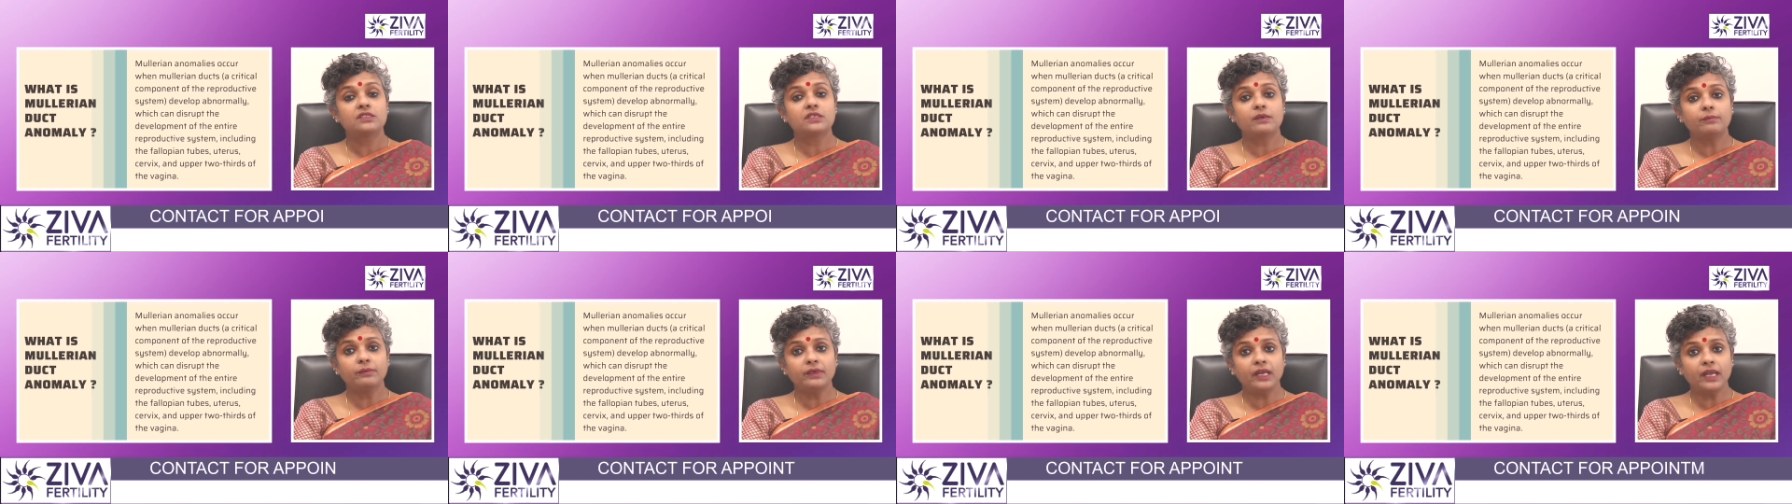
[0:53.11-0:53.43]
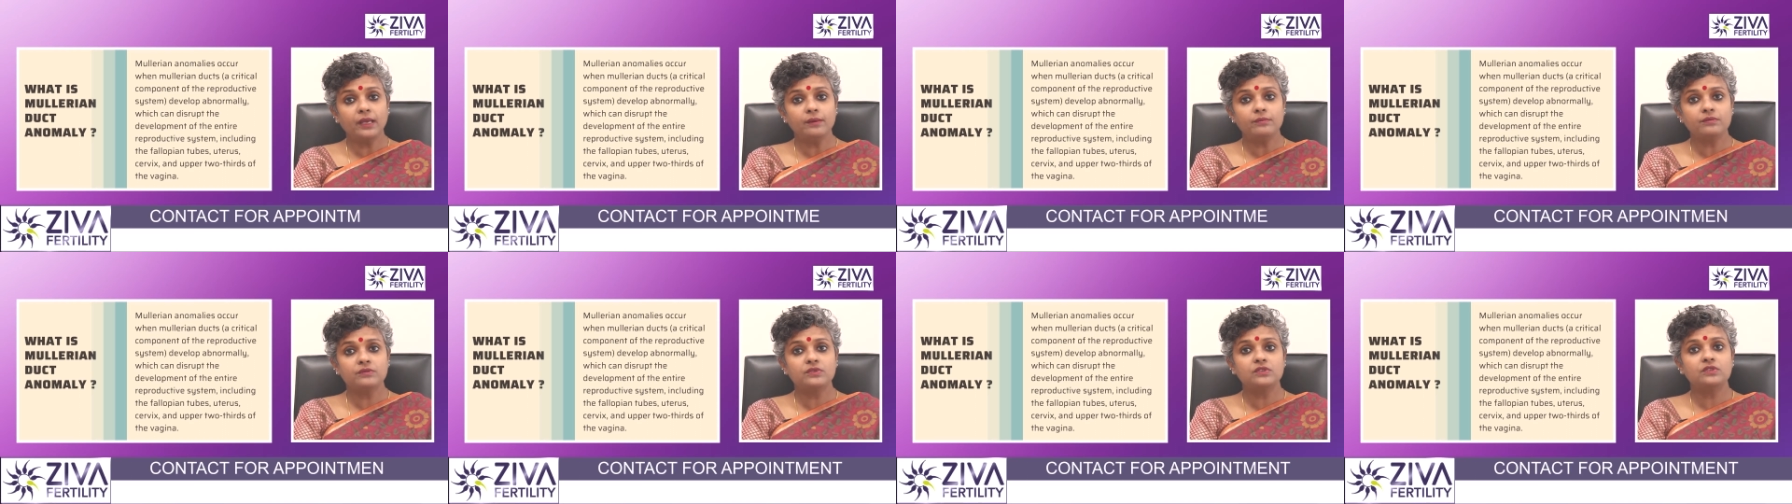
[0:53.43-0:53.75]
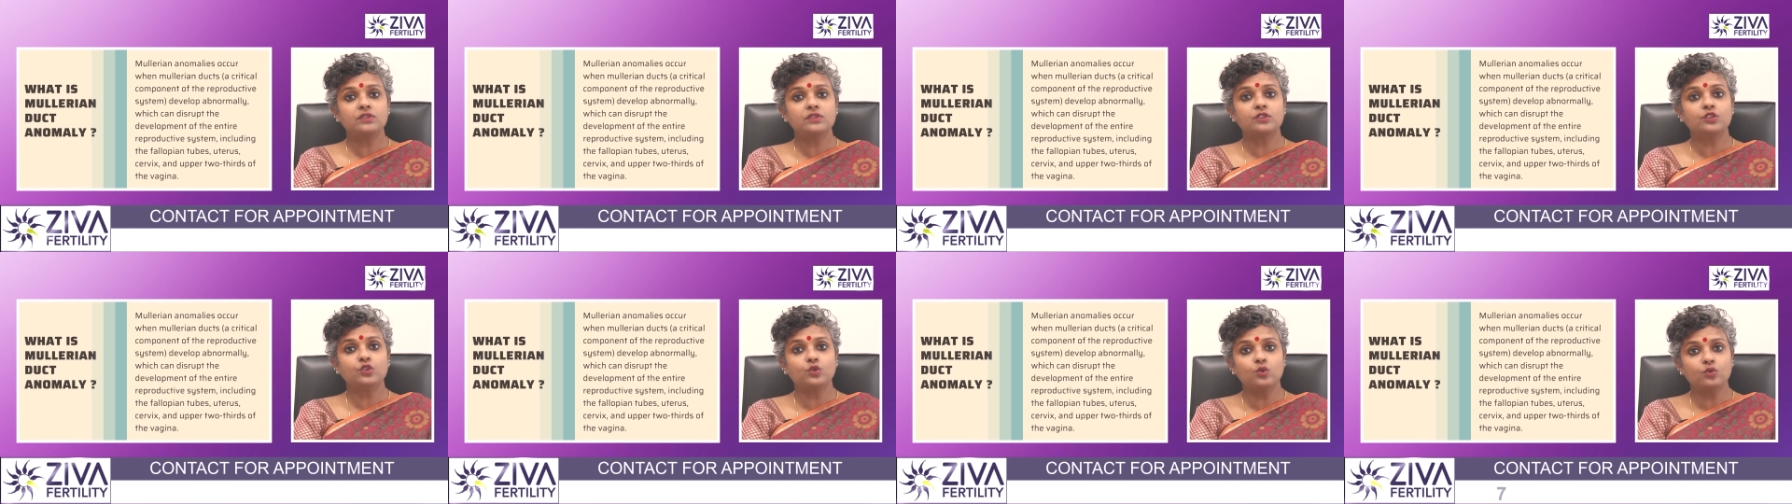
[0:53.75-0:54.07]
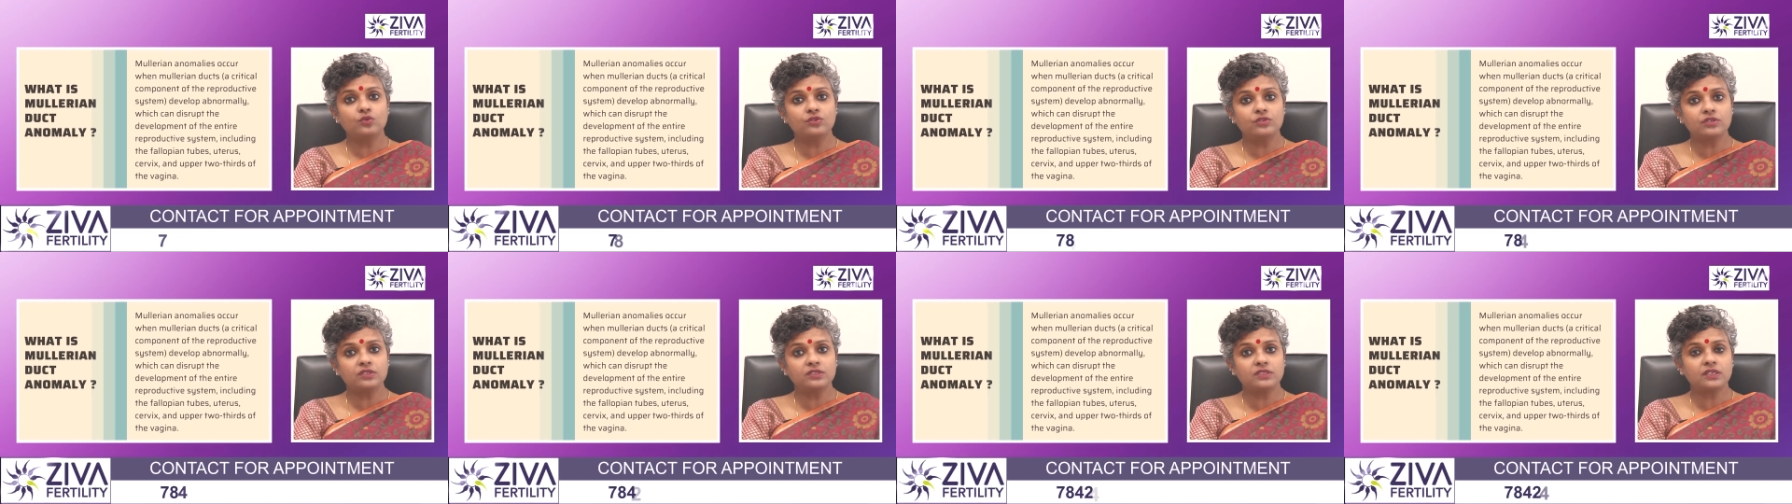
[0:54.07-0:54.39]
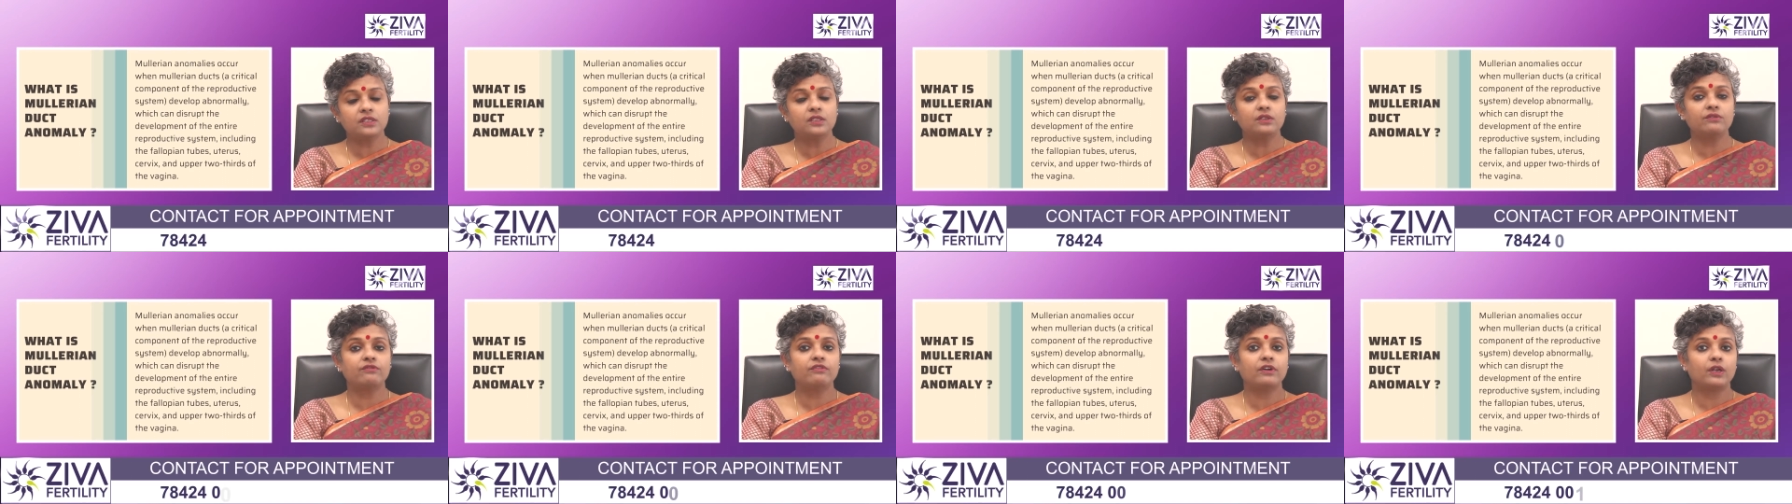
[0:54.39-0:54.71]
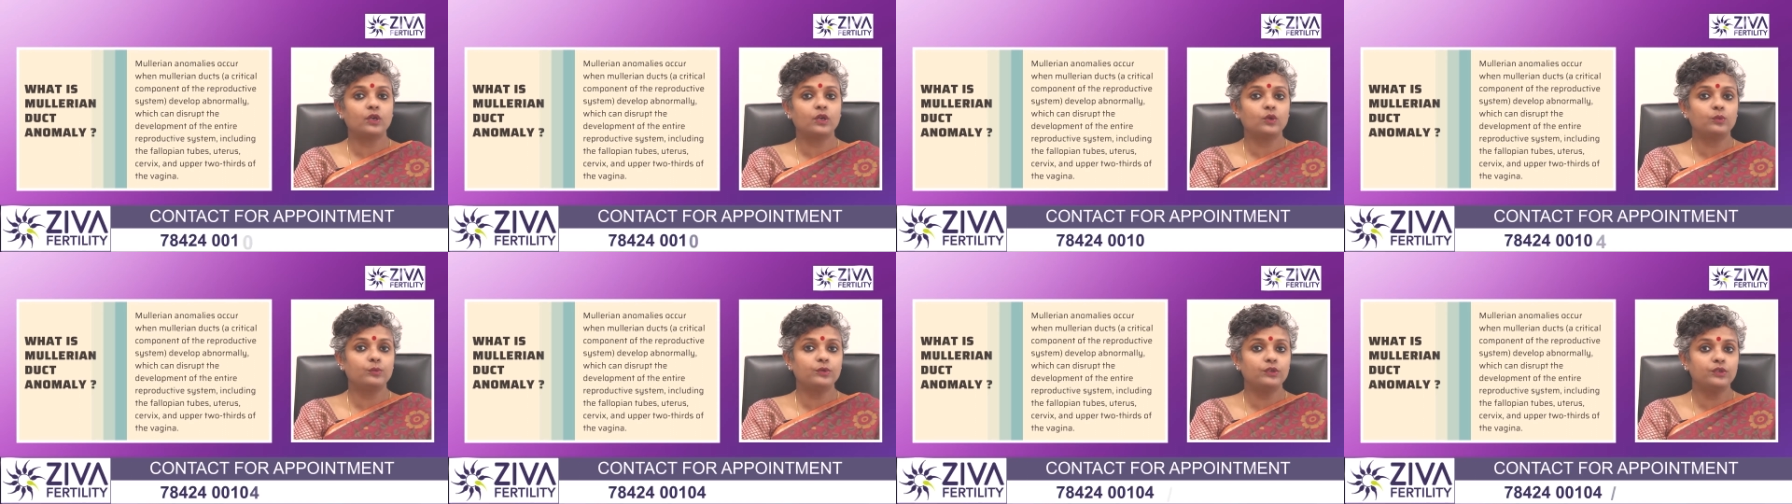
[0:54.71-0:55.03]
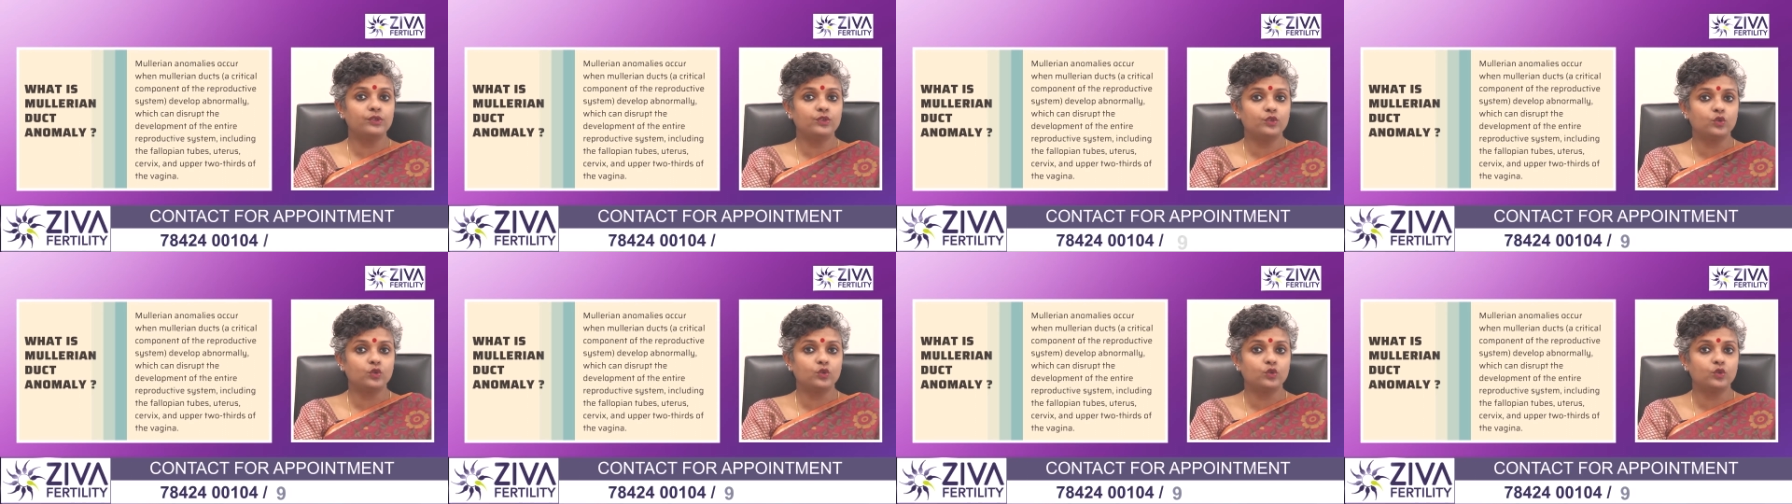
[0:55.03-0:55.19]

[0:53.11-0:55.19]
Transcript: Sometimes the uterus and the fallopian